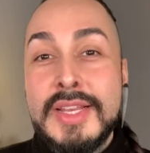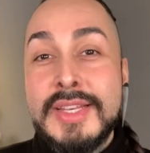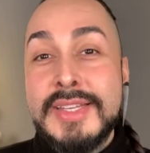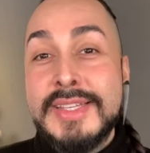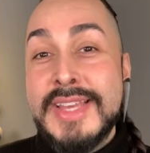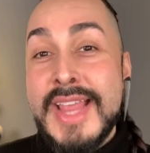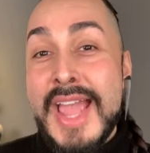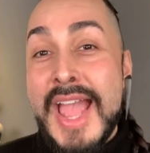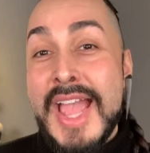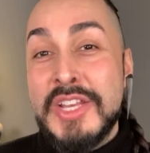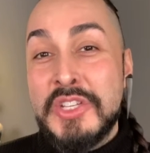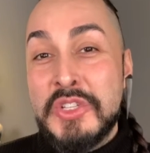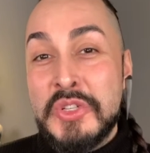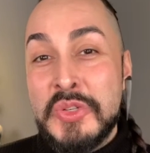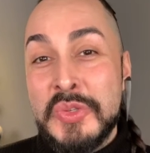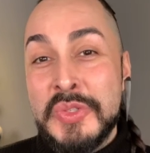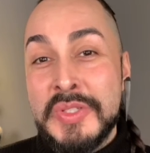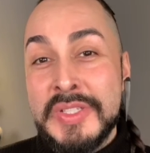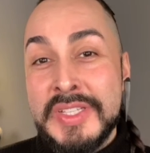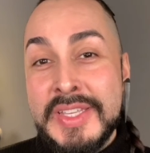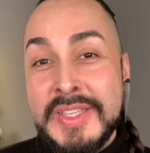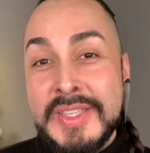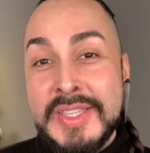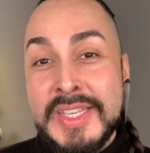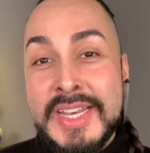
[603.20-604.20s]

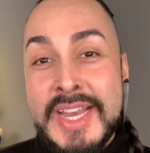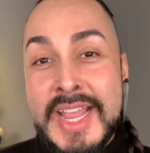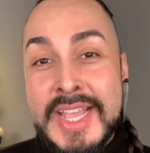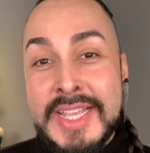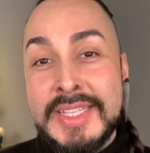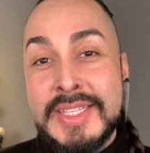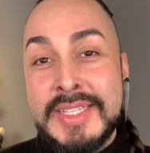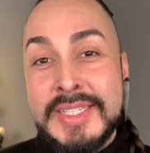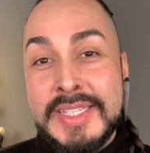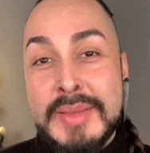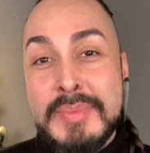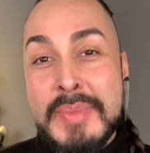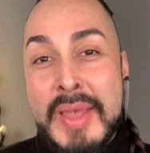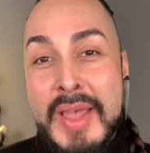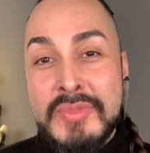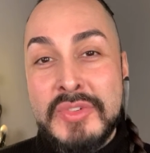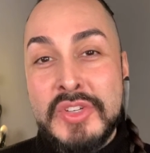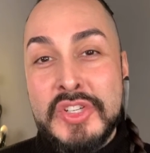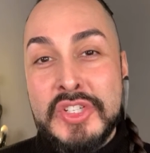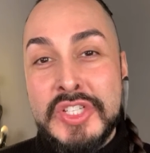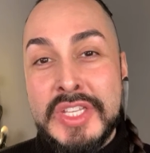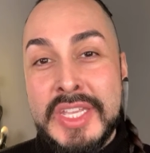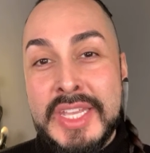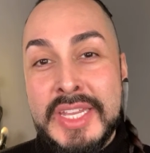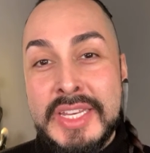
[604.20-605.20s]
naturally, the next step
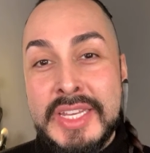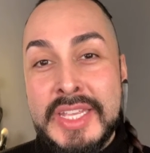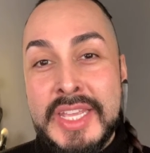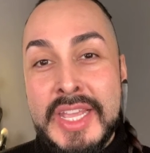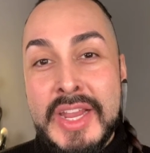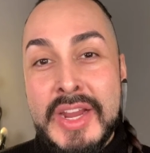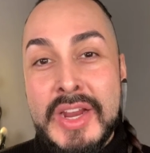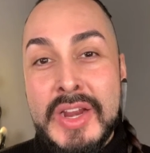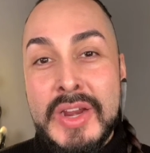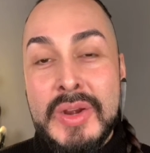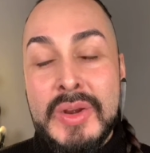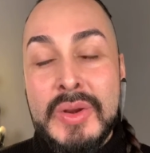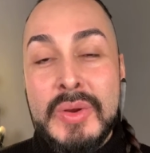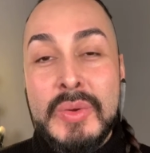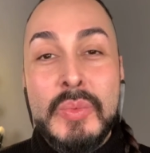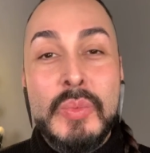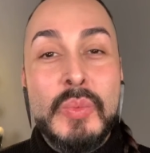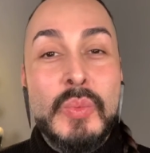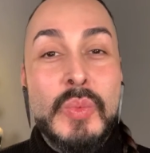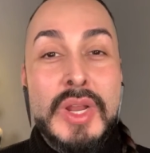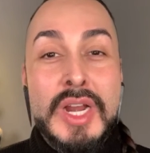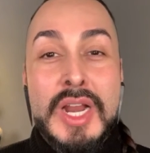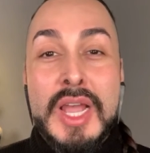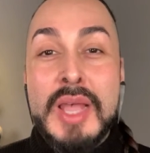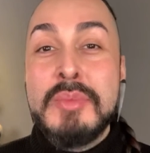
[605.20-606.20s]
after skincare
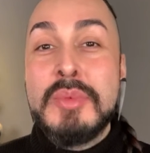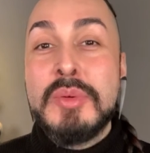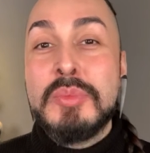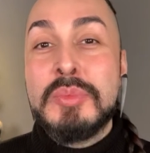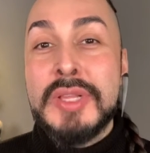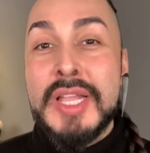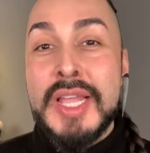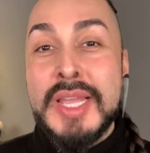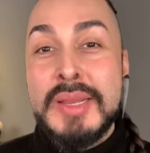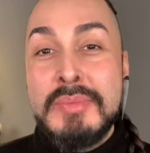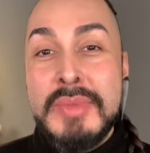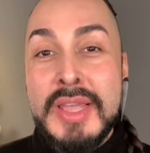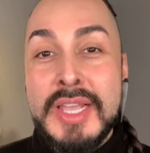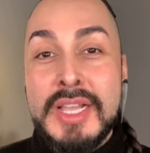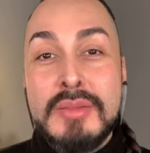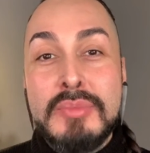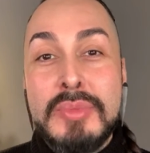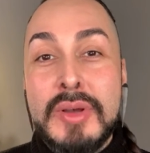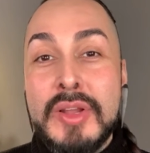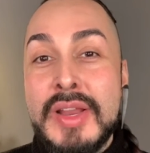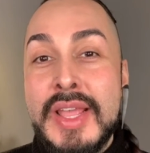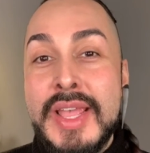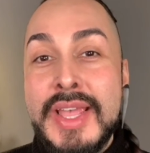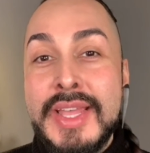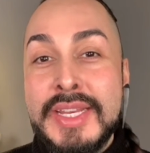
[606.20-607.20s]
when I'm applying makeup
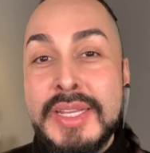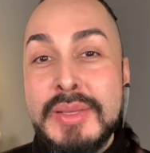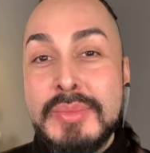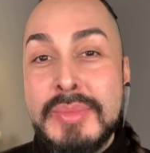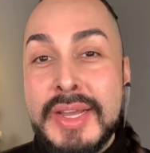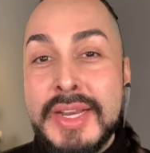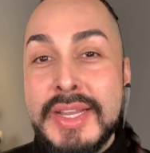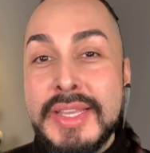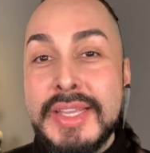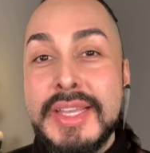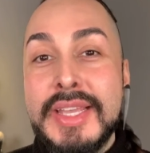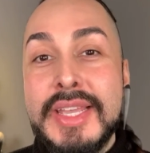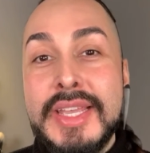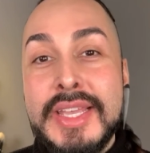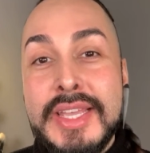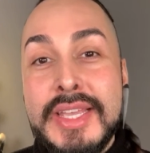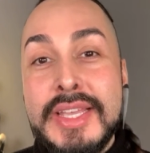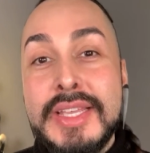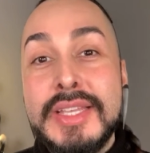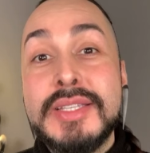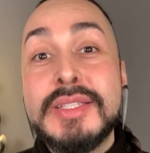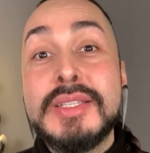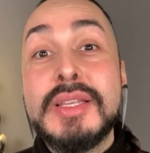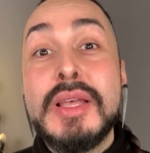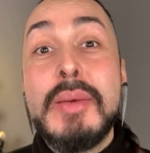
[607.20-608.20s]
on anybody
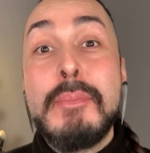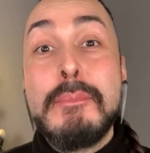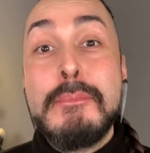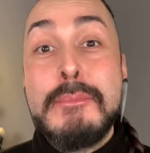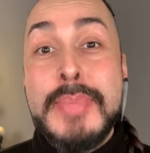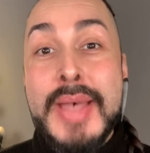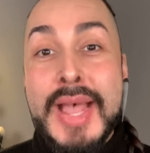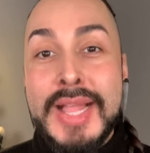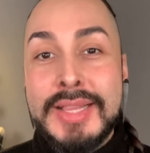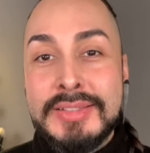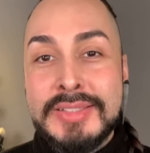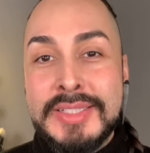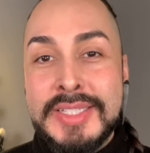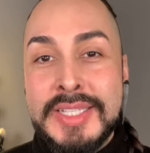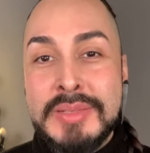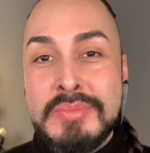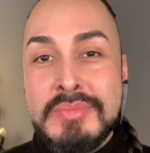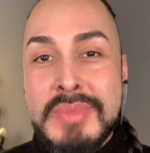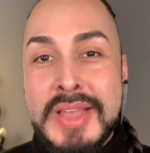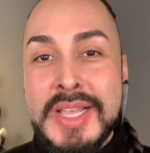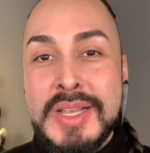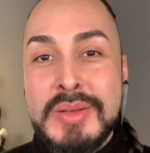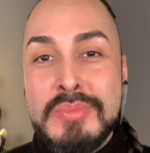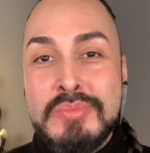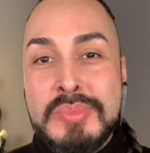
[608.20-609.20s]
is balancing
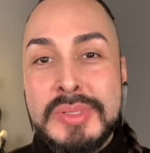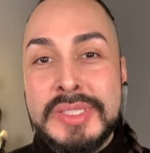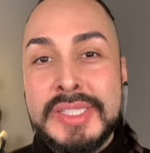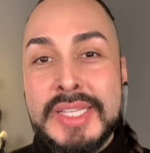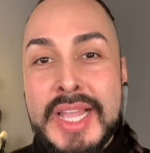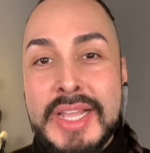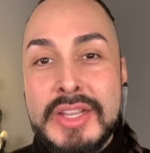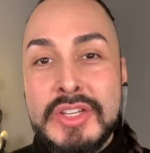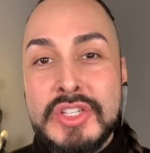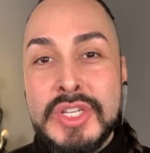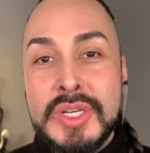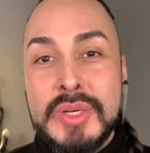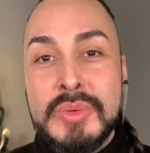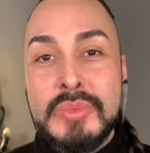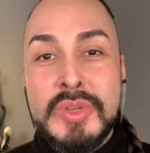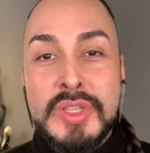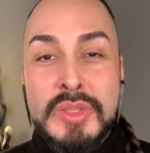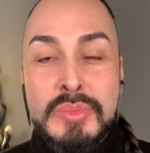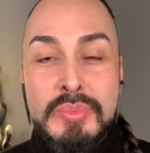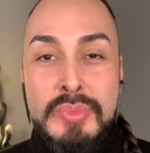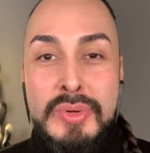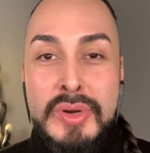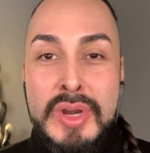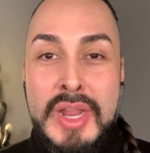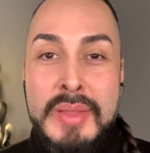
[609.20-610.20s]
my complexion
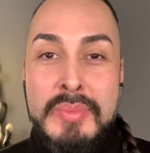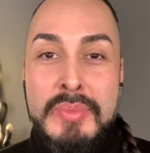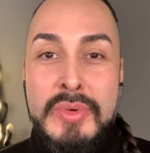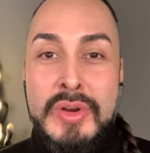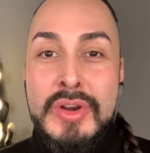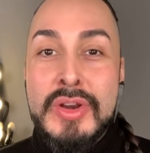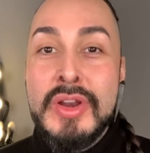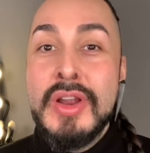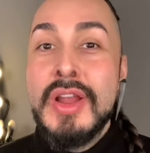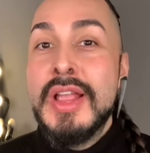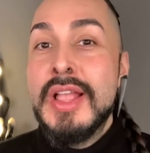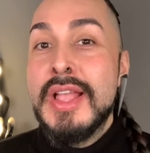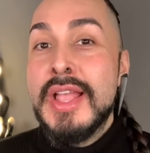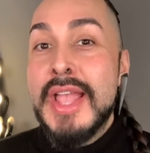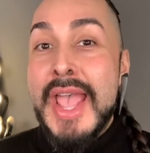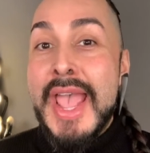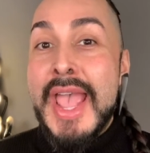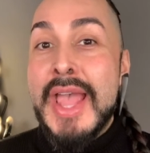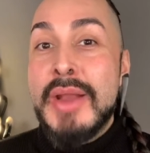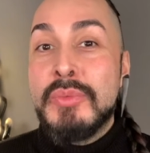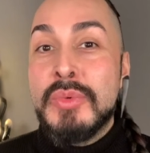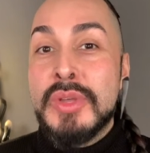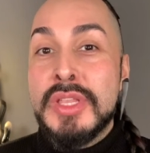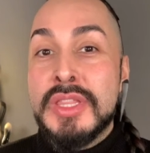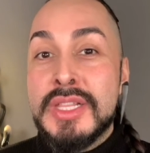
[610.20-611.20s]
with primer
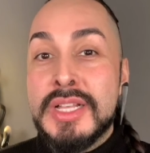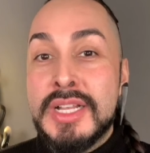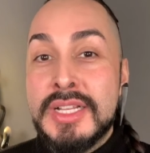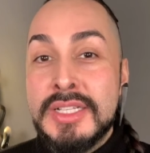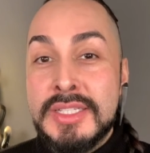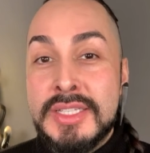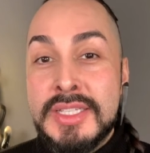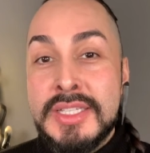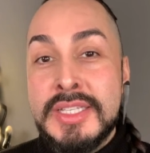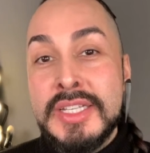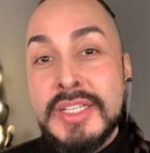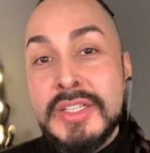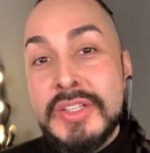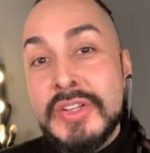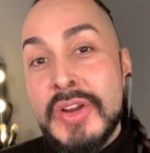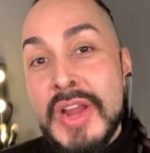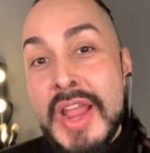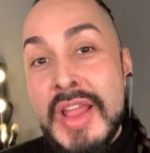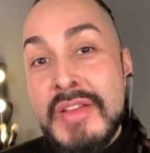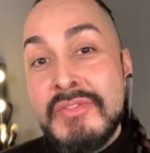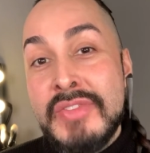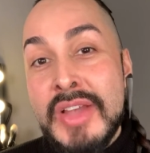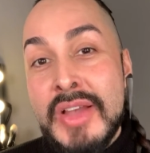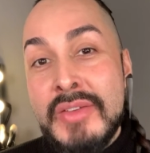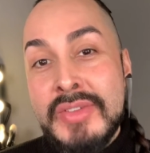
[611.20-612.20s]
and with concealer
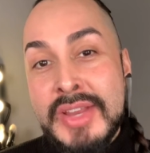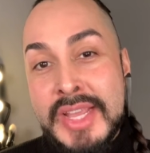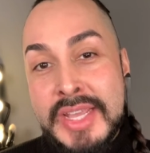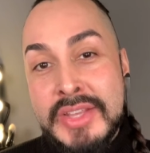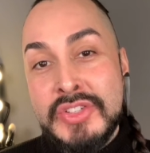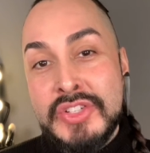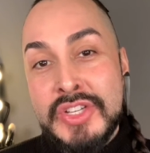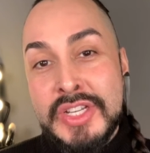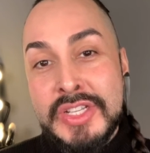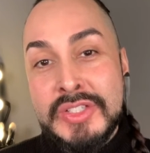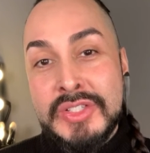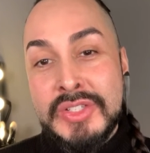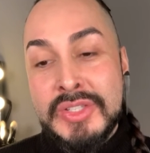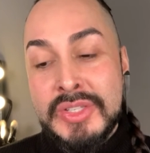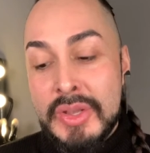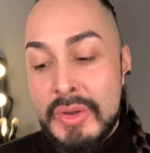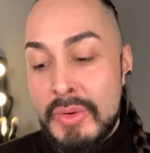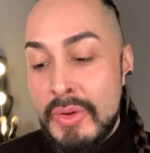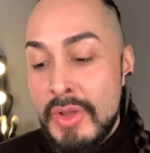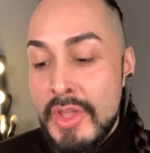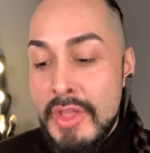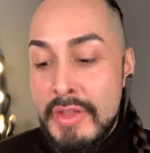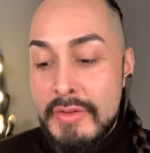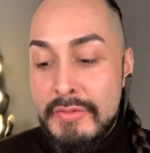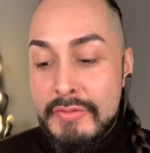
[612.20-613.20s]
and foundation. So